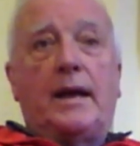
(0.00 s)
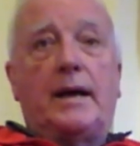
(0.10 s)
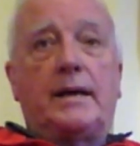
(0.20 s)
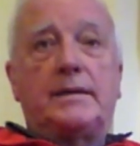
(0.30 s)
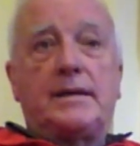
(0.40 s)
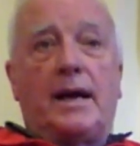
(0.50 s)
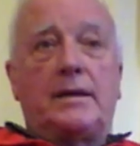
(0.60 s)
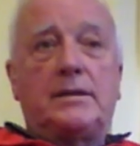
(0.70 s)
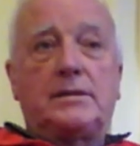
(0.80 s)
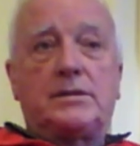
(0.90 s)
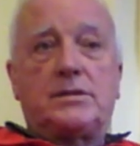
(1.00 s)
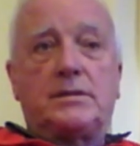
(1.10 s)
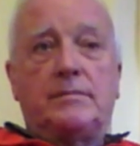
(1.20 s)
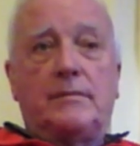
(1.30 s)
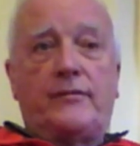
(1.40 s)
And I
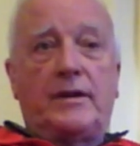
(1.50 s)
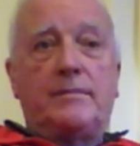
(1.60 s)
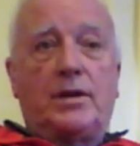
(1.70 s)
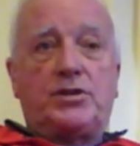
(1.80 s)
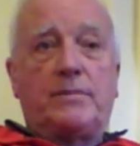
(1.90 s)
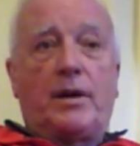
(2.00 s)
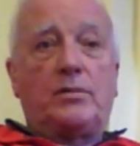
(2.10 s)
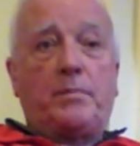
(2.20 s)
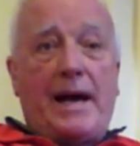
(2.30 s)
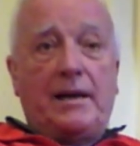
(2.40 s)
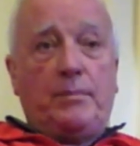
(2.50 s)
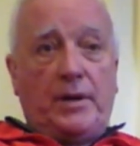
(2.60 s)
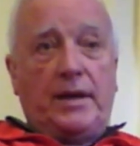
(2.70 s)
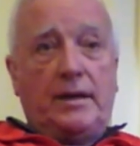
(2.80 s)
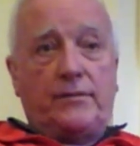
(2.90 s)
learned very much about band
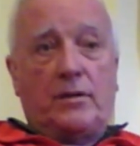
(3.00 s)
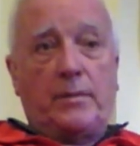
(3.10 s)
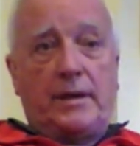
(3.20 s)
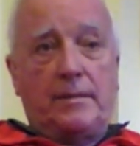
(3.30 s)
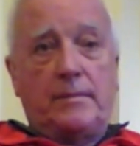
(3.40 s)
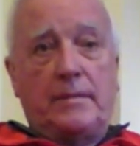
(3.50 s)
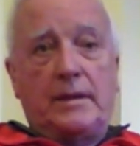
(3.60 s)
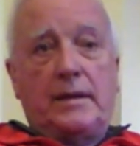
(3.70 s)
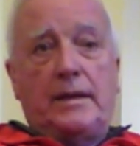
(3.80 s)
playing from him.